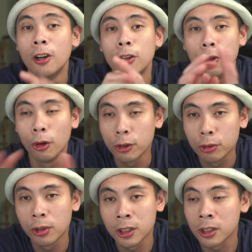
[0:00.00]
No
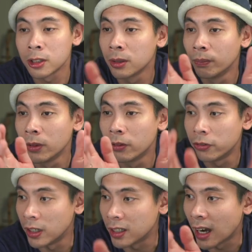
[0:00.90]
switches
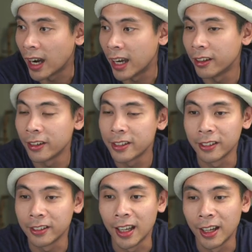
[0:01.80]
fit either.
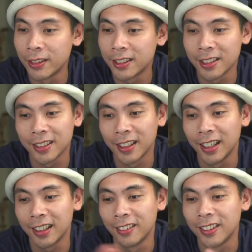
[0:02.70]
So yeah, it was just
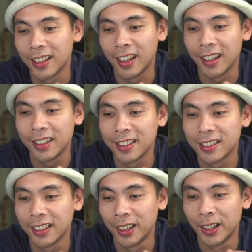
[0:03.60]
like, okay, this